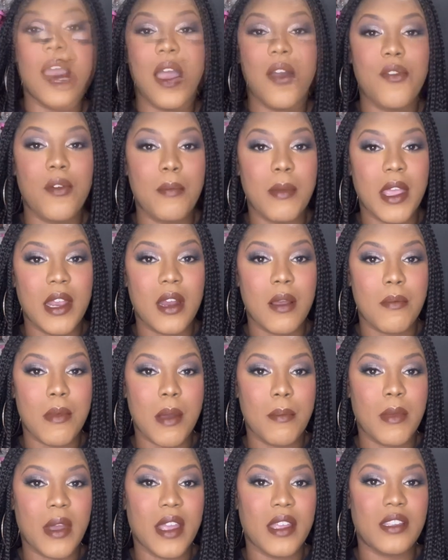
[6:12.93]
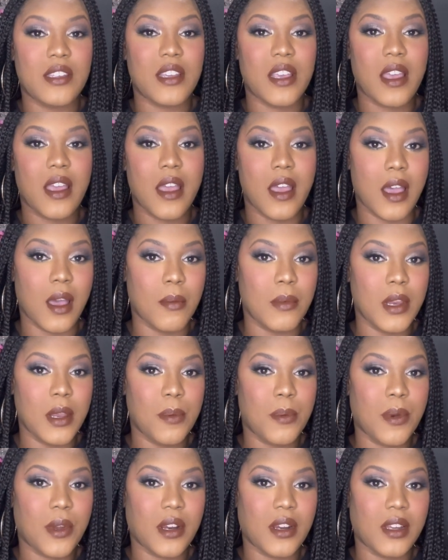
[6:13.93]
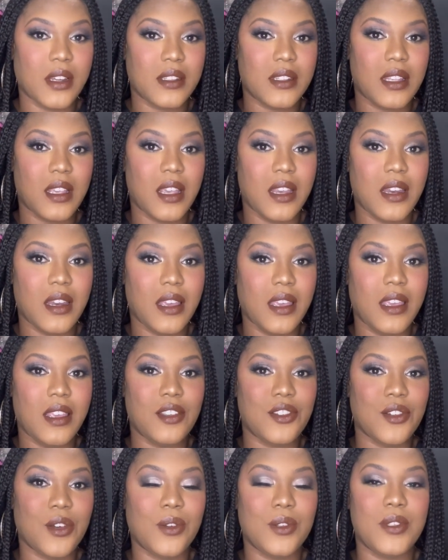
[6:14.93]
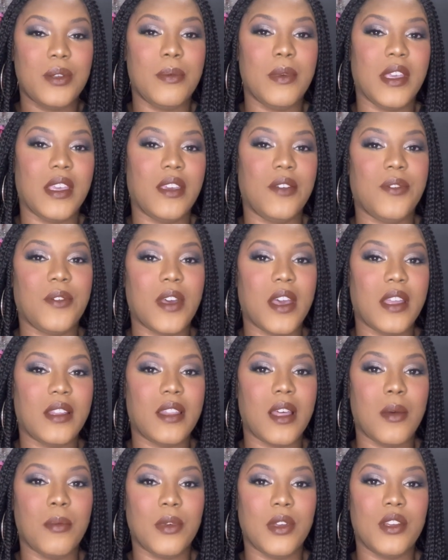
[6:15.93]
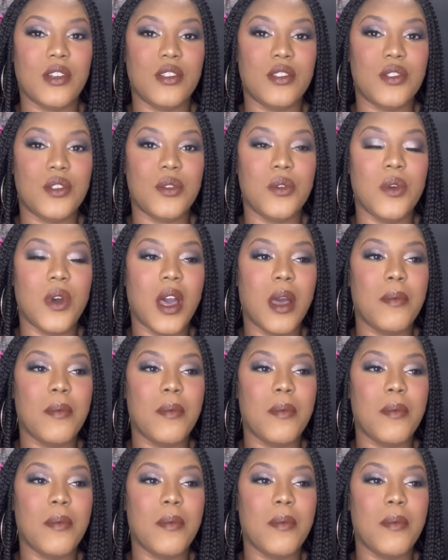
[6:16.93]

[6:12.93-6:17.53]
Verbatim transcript: I haven't made up my mind yet how many products in each ultimate gift guide that I'm going to do.